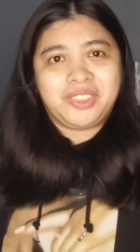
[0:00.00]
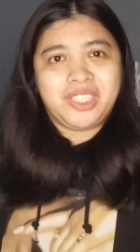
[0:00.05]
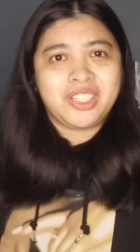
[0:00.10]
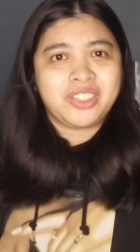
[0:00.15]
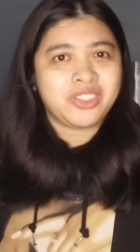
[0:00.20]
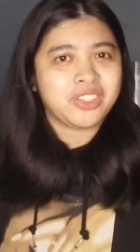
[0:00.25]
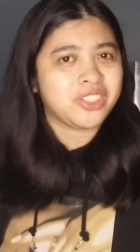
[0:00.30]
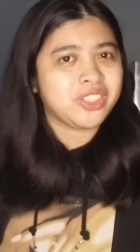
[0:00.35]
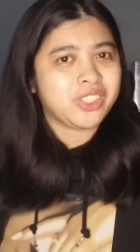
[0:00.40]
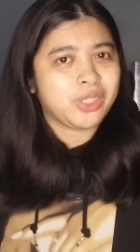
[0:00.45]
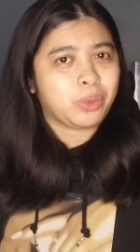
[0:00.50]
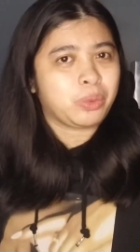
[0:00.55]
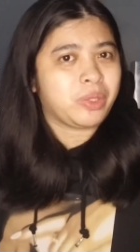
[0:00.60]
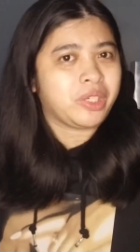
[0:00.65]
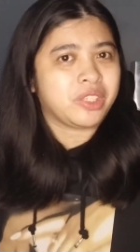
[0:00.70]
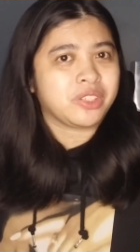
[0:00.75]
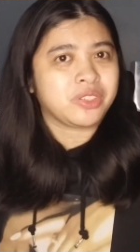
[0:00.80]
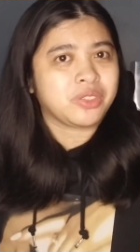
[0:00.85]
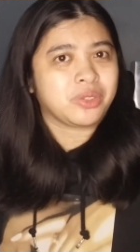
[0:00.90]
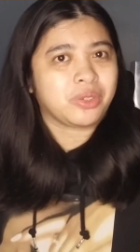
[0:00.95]
that's just a
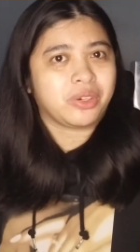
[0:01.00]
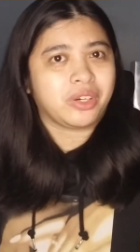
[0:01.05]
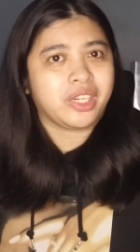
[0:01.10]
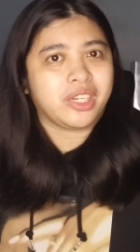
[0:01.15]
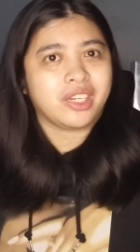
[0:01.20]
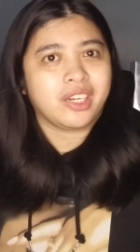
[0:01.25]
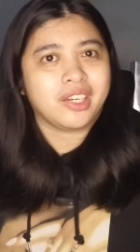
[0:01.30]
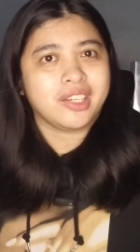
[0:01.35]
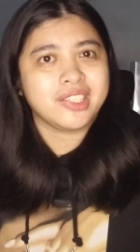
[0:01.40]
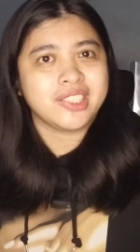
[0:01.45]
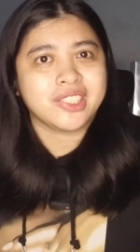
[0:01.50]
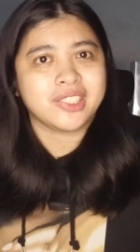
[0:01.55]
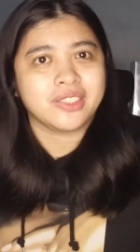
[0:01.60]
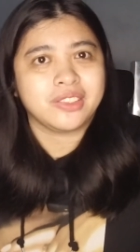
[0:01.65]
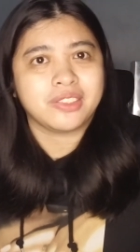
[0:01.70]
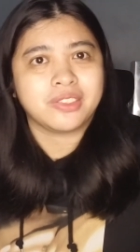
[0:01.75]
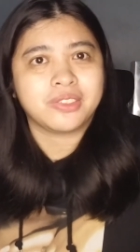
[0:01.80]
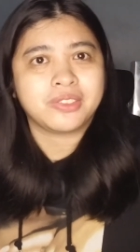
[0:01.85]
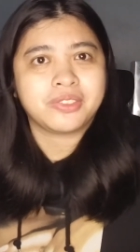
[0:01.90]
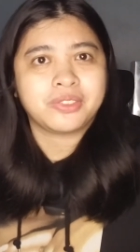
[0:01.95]
quick story, guys,
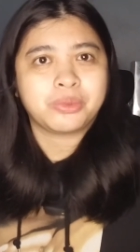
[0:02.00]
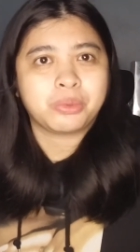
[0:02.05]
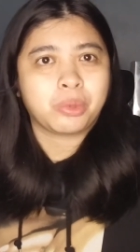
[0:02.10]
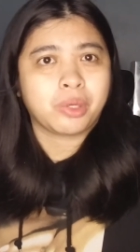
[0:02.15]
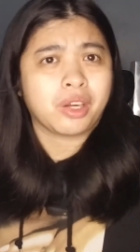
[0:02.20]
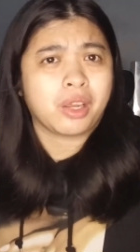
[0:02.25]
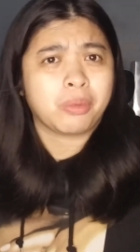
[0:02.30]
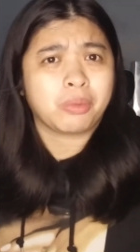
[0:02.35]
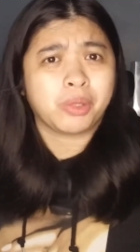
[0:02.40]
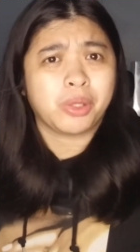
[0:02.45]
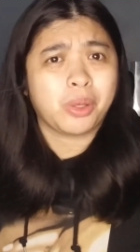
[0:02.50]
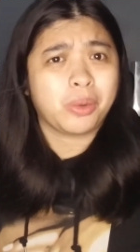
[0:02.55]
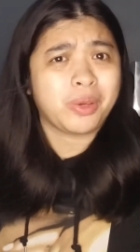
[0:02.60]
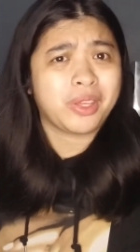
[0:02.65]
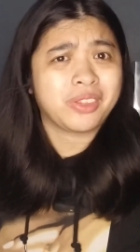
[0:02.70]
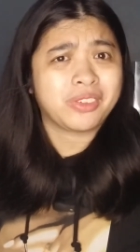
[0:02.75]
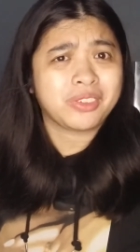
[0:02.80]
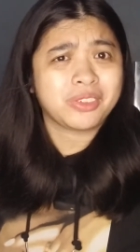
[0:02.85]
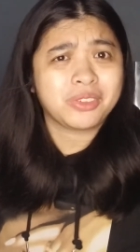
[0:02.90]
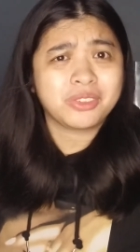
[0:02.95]
of what I'm
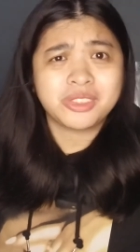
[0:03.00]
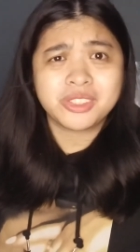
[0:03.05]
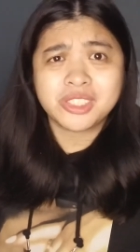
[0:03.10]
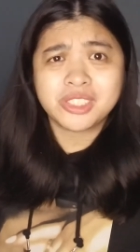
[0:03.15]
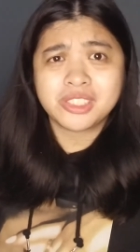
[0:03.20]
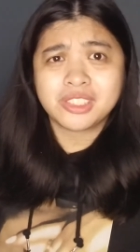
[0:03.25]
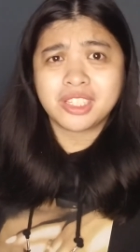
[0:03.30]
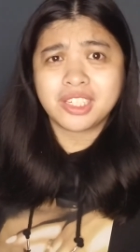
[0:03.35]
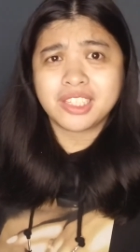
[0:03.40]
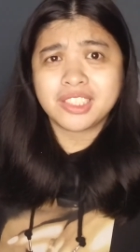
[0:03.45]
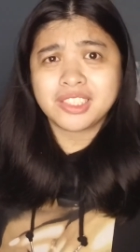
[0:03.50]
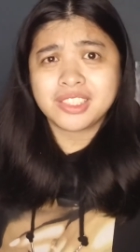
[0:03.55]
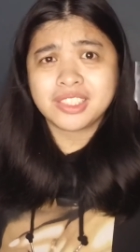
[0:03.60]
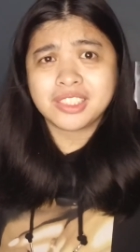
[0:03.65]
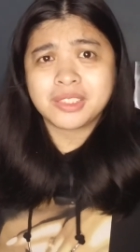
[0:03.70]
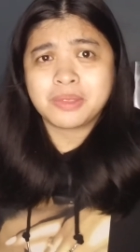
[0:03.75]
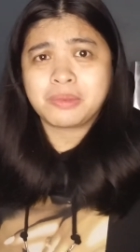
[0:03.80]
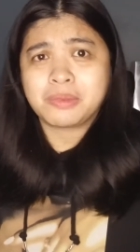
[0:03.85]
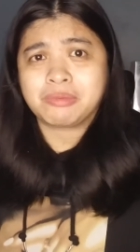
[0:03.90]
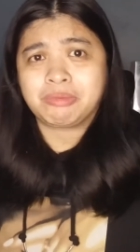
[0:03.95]
going through these
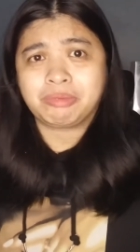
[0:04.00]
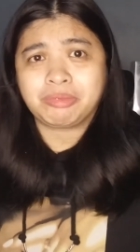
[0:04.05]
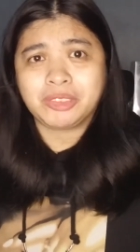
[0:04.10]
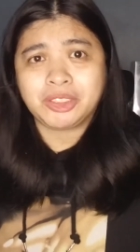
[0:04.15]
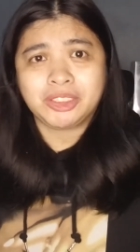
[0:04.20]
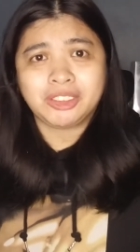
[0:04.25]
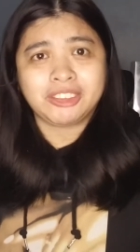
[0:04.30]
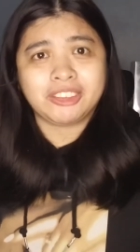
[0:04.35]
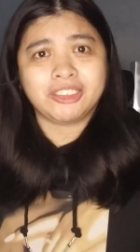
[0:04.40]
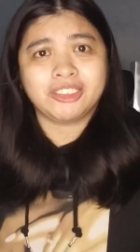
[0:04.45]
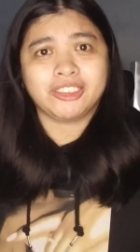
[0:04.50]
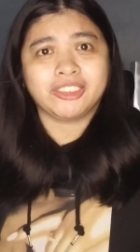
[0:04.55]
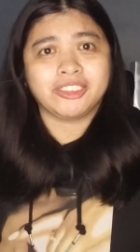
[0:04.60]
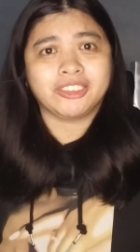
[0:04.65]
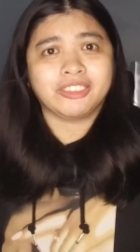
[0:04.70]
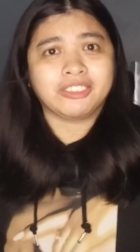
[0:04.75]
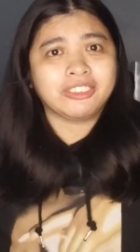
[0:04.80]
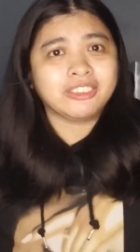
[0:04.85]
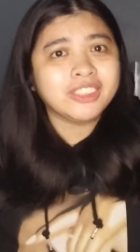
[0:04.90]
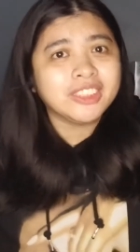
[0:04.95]
days.
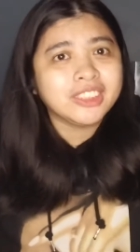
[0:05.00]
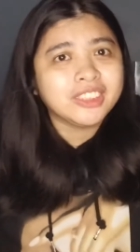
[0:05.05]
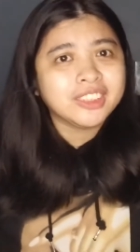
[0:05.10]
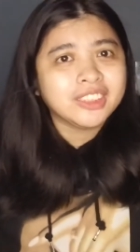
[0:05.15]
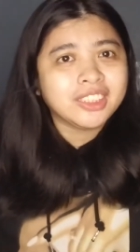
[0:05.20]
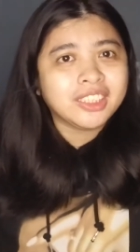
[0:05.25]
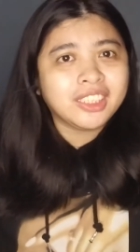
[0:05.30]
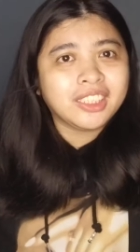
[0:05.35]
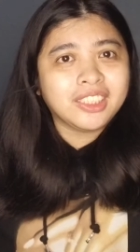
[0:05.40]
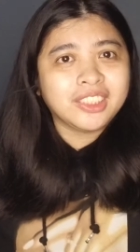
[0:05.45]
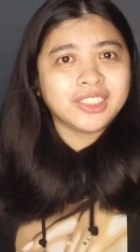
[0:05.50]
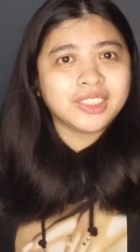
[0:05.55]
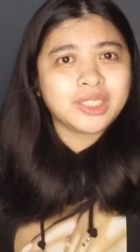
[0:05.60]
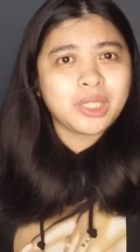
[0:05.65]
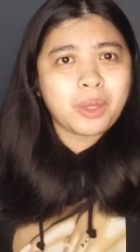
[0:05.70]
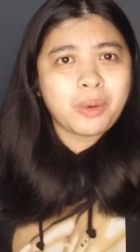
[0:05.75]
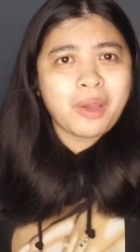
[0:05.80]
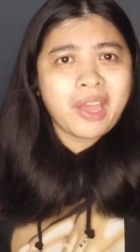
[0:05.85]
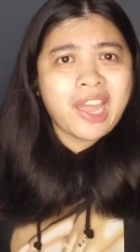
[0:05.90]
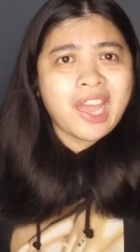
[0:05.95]
So let's
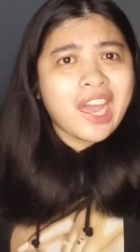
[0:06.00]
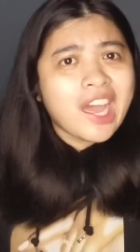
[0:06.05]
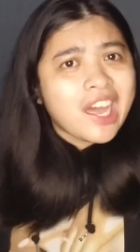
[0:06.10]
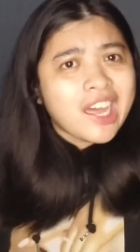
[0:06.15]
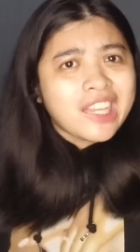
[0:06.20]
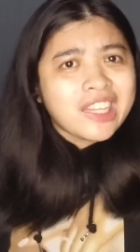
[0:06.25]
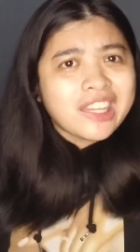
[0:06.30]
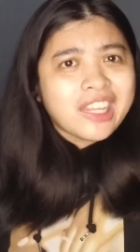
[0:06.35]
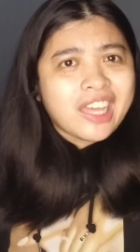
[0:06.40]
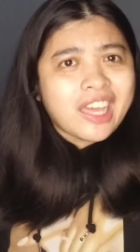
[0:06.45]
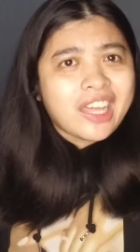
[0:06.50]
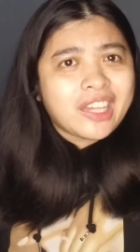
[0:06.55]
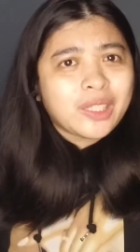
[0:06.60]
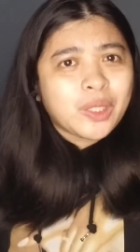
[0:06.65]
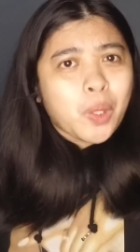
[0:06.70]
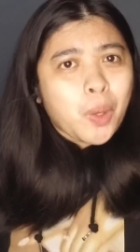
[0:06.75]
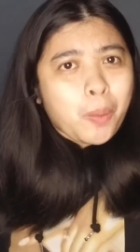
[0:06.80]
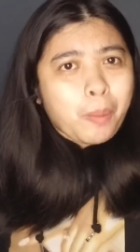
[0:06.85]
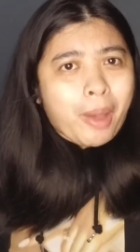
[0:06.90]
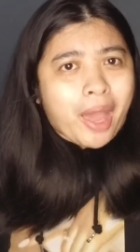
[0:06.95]
go ahead and
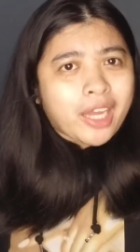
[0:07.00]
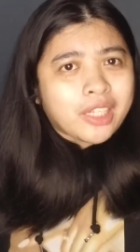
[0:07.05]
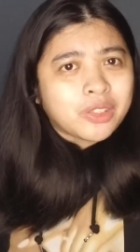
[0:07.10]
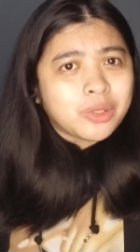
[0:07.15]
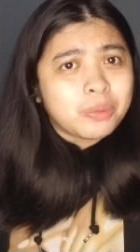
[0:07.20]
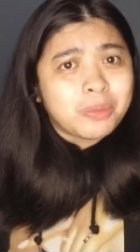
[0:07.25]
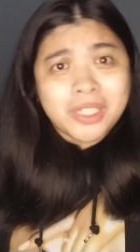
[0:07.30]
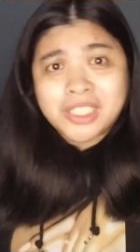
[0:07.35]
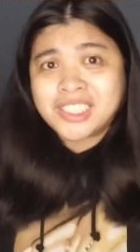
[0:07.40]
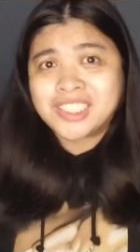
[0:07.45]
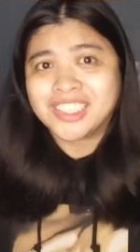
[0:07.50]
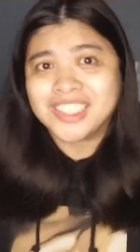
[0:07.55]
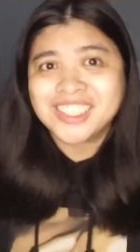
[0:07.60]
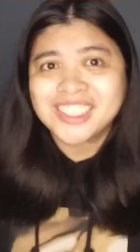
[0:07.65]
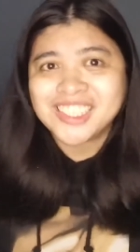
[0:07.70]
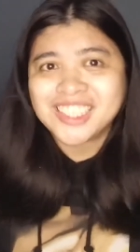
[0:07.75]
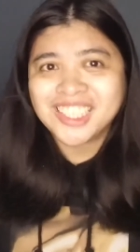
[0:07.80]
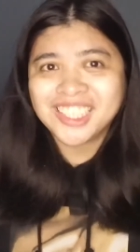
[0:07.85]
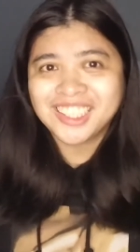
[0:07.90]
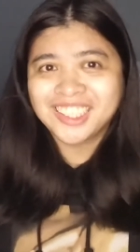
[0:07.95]
go back to
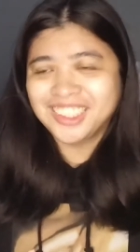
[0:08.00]
business.